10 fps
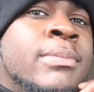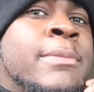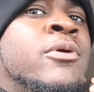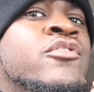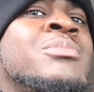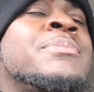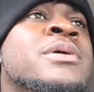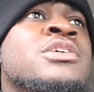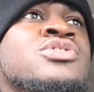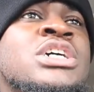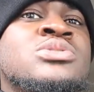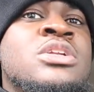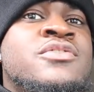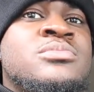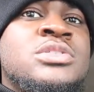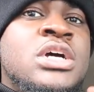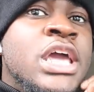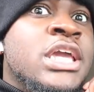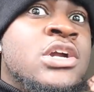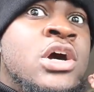My both of my parents graduated from
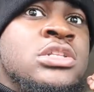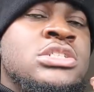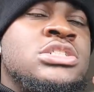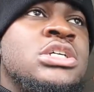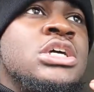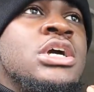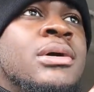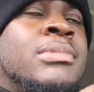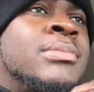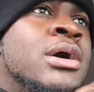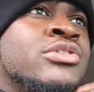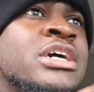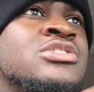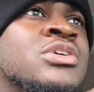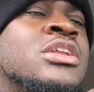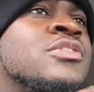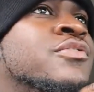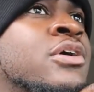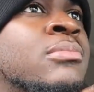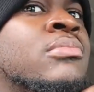a college. My mom graduated
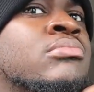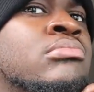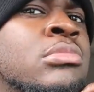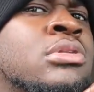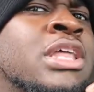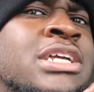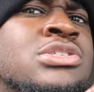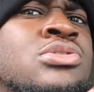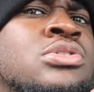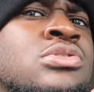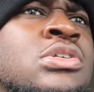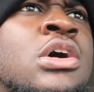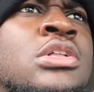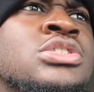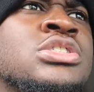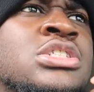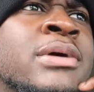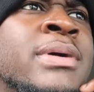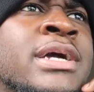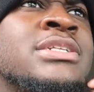from like two or three colleges, and
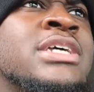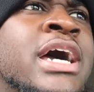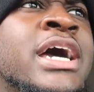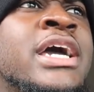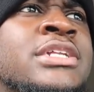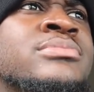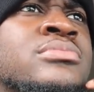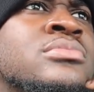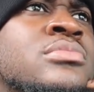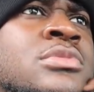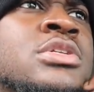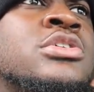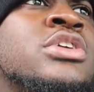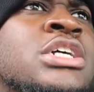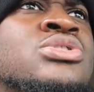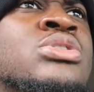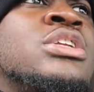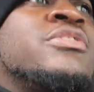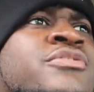my dad graduated